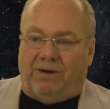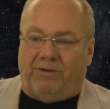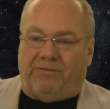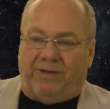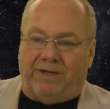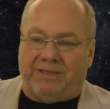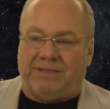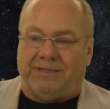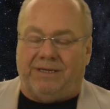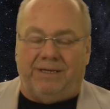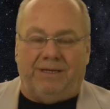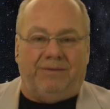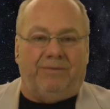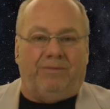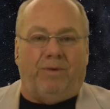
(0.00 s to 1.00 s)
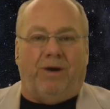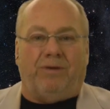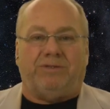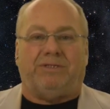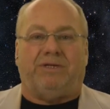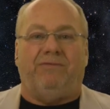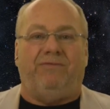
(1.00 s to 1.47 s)
office
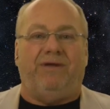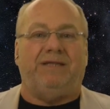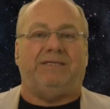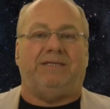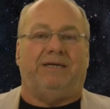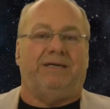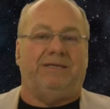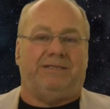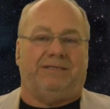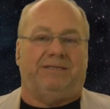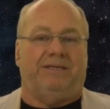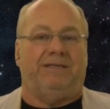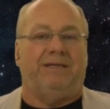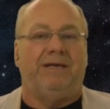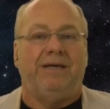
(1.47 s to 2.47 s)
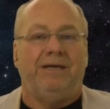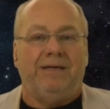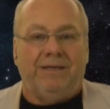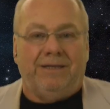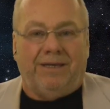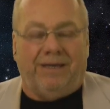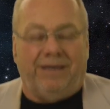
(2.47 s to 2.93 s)
whilst convincing us that
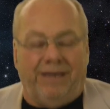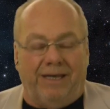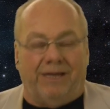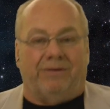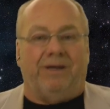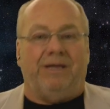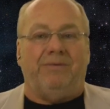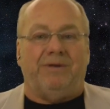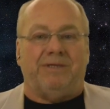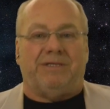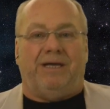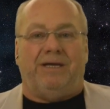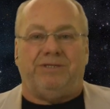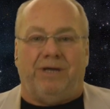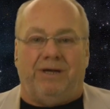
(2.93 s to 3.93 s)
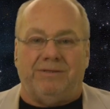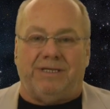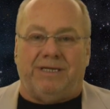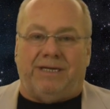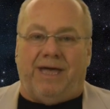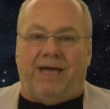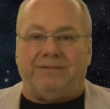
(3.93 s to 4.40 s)
Hillary was their
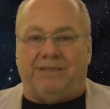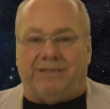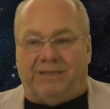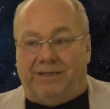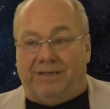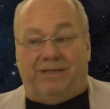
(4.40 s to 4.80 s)
chosen candidate.